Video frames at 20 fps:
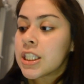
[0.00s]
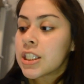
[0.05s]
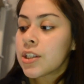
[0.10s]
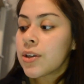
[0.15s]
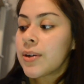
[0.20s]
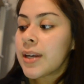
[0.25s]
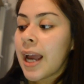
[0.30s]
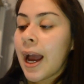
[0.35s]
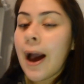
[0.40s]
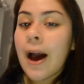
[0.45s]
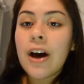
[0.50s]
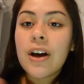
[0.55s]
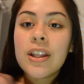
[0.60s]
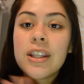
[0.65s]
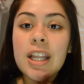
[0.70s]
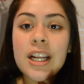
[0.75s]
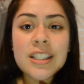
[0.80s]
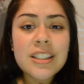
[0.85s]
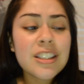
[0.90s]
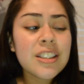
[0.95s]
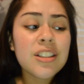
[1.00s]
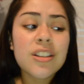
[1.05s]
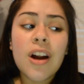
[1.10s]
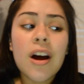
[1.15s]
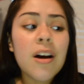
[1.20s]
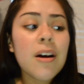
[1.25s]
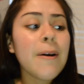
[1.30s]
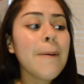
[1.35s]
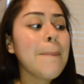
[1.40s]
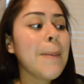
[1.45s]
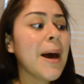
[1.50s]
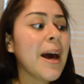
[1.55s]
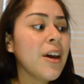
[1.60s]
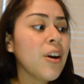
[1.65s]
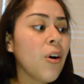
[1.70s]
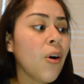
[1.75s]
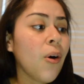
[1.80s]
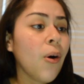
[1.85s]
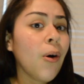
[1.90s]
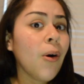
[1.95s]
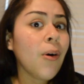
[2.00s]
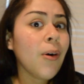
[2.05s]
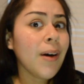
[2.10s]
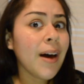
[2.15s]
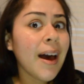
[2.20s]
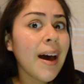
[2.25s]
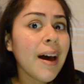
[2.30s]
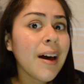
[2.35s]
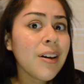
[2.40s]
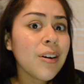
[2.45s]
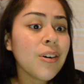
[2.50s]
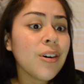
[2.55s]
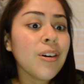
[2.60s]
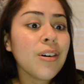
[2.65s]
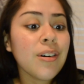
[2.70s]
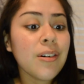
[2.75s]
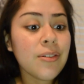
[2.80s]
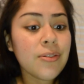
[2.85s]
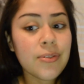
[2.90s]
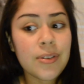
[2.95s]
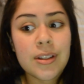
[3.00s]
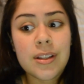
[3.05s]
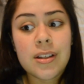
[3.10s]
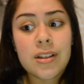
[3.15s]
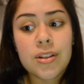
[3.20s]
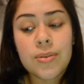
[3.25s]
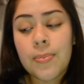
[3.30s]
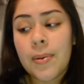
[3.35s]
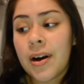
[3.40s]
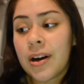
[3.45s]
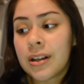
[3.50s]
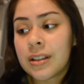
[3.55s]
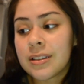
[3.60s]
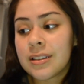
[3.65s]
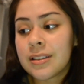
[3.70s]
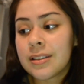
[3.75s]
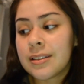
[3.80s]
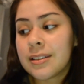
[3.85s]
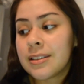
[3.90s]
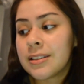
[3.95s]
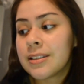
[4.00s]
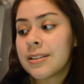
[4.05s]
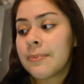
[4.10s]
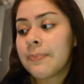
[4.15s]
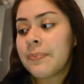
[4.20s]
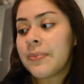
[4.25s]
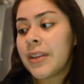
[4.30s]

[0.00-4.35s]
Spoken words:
So yeah, that's not a bad haul at all for these boxes.